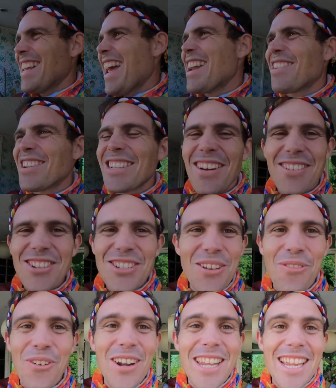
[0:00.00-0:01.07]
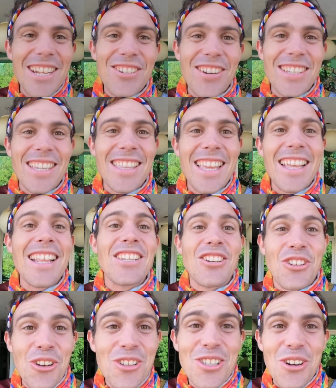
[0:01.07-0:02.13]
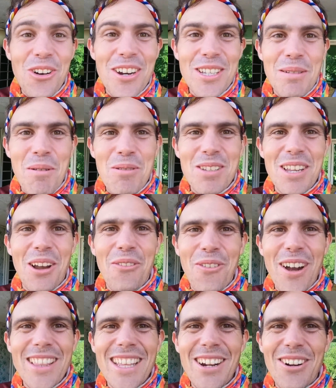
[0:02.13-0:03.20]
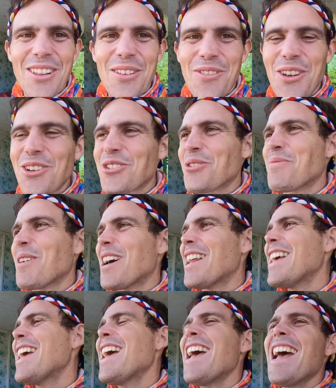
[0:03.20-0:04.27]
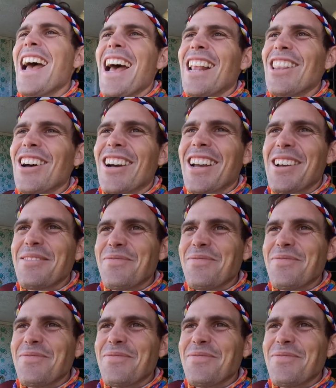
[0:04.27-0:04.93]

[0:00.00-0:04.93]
Anyways, that was just a funny, interesting thing. It's a true story, supposedly. I'll find that out in the future, but look,